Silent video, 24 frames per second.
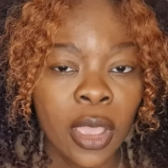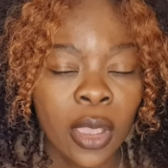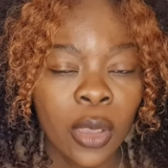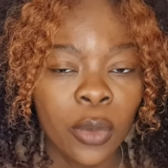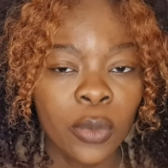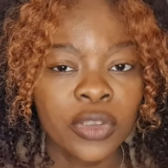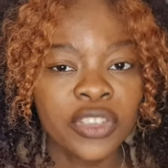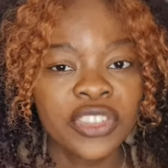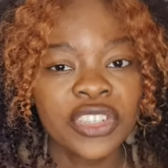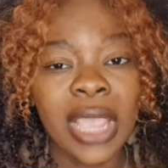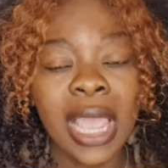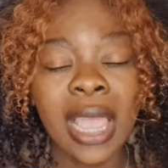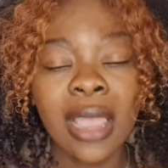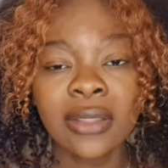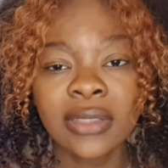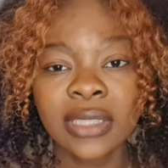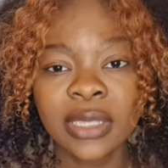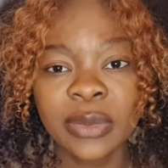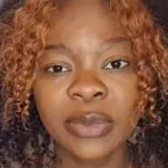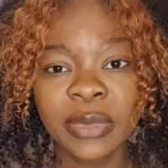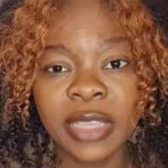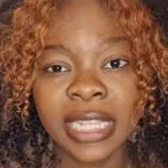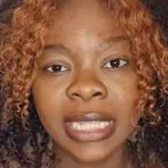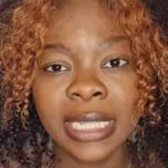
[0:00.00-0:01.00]
which
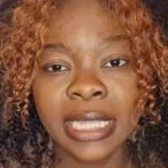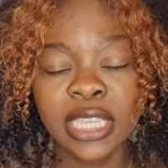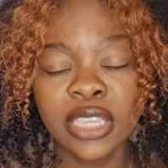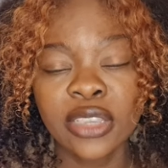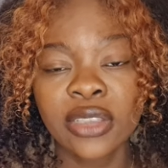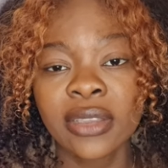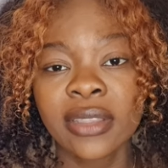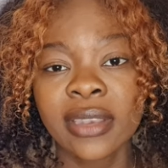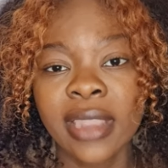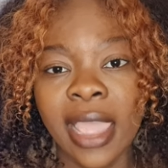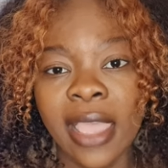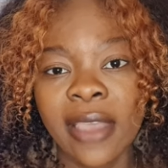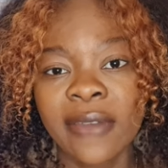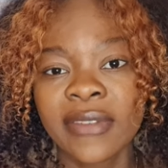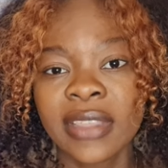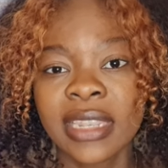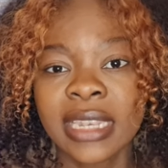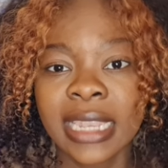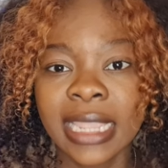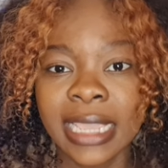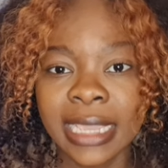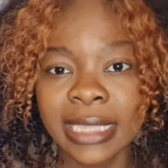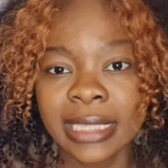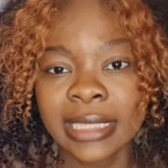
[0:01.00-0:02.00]
ultimately could have a
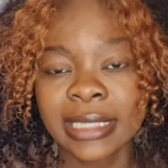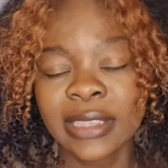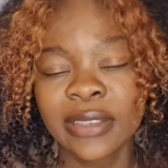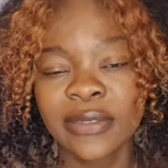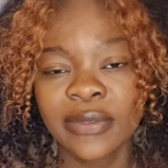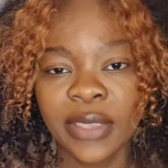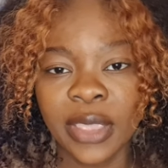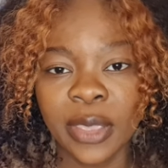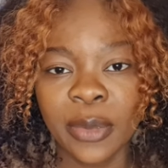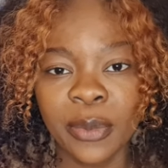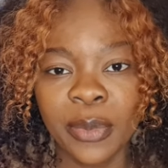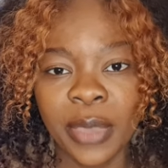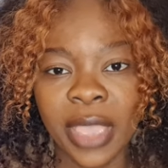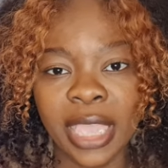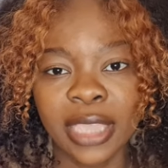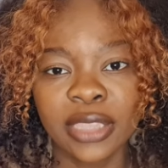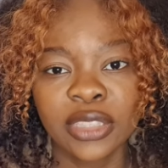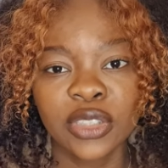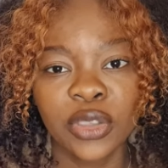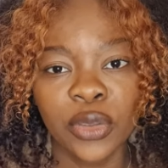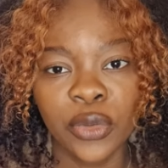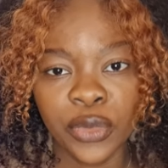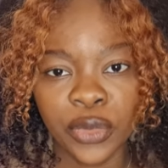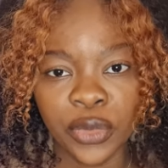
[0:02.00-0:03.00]
negative
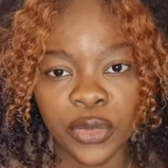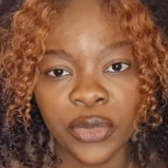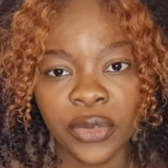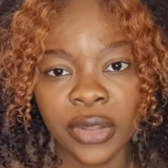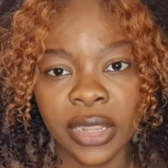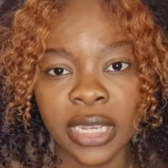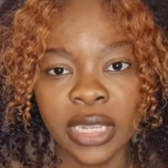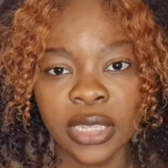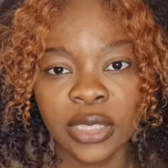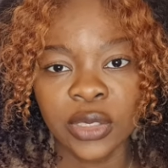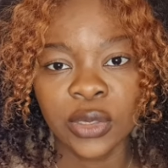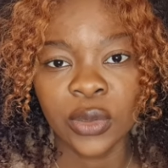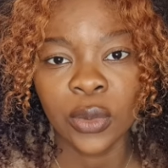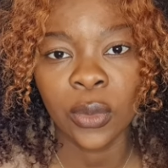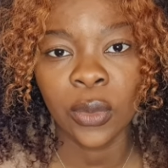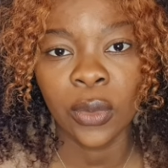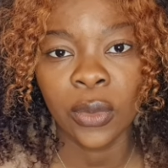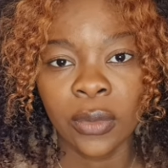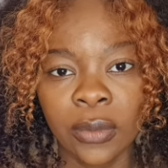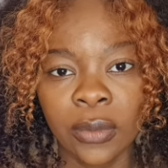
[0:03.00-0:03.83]
impact on your credit score.